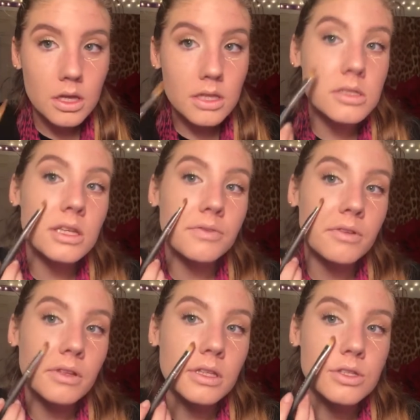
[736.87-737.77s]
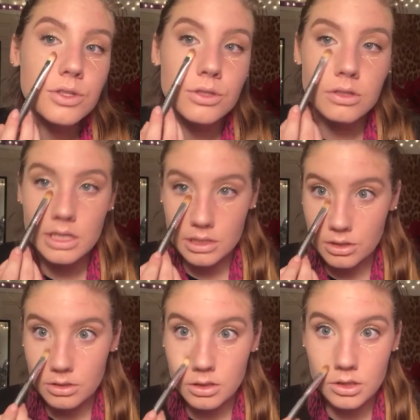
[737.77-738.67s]
It's definitely like
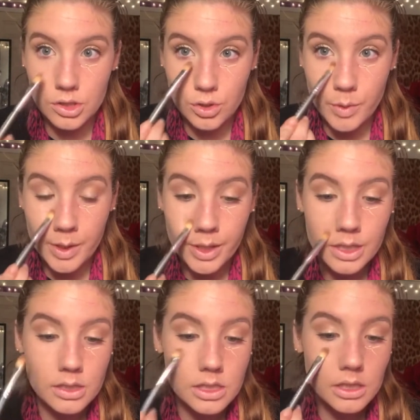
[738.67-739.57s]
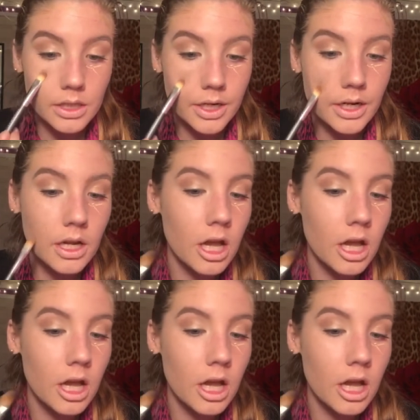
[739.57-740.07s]
a dewier concealer.